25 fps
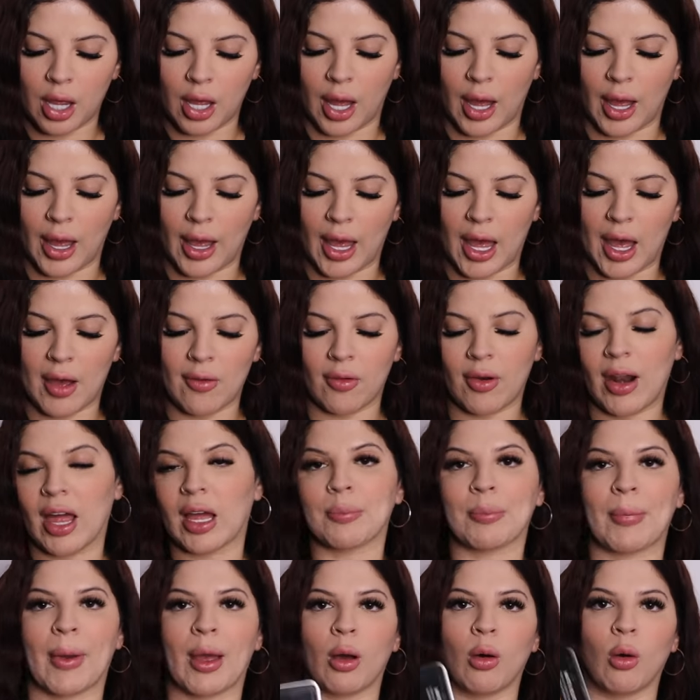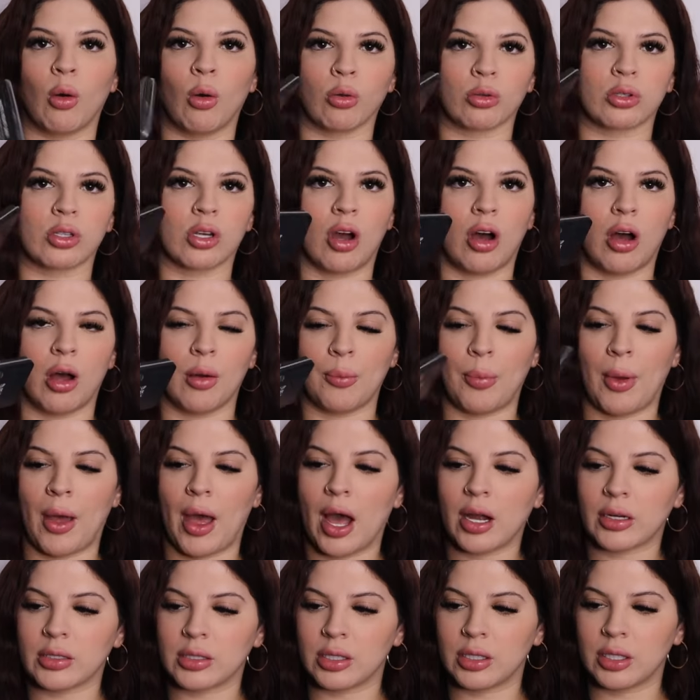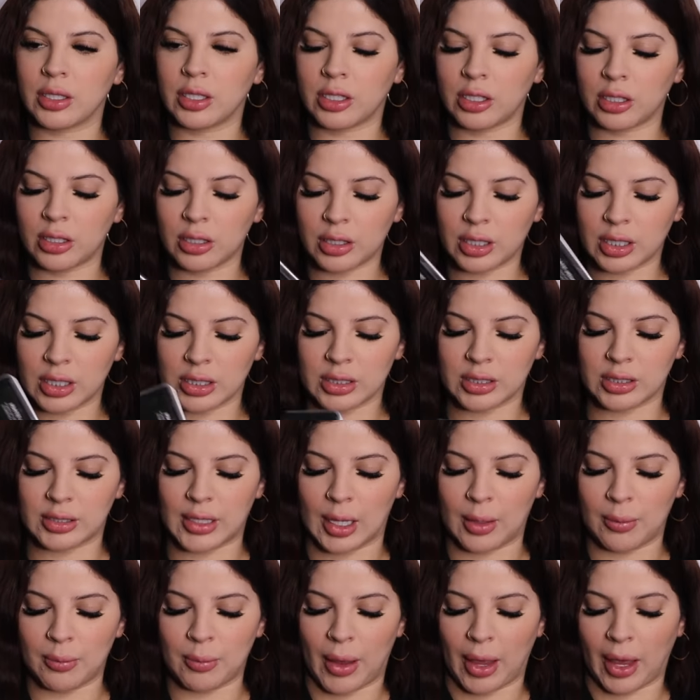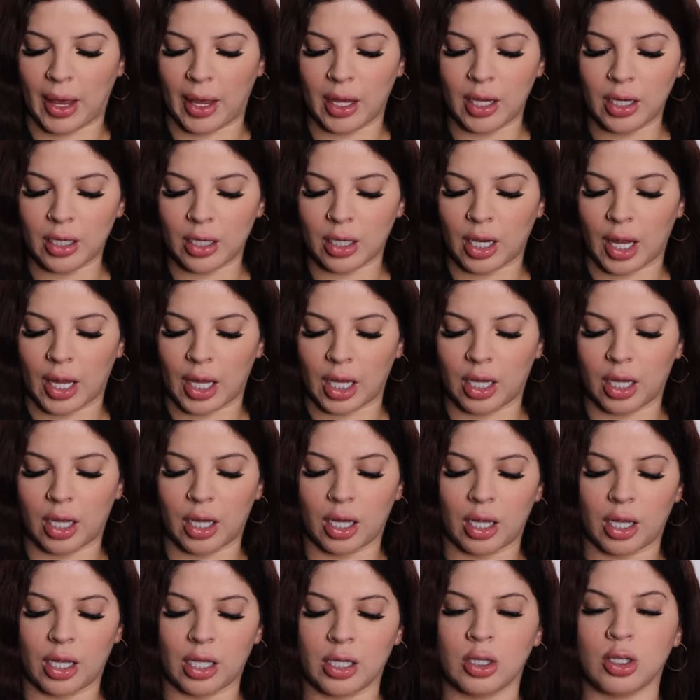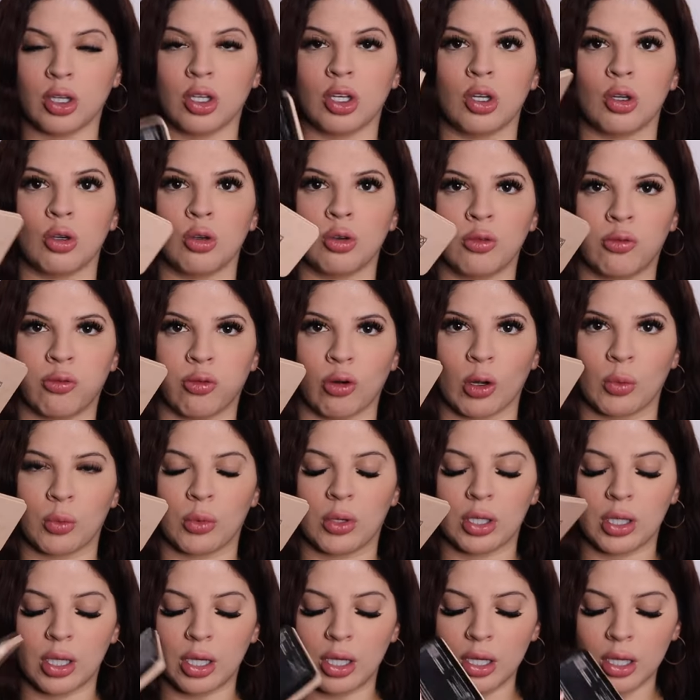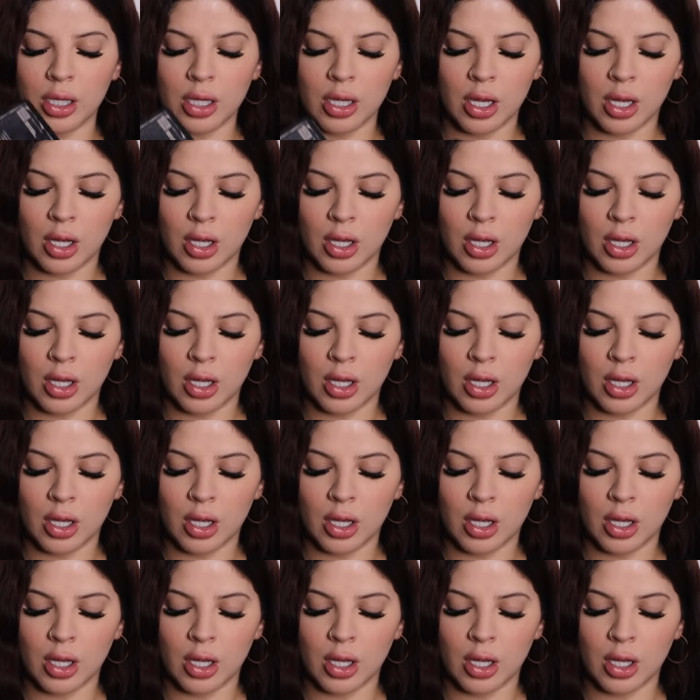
I have like my old compact in here because they made like a new formula.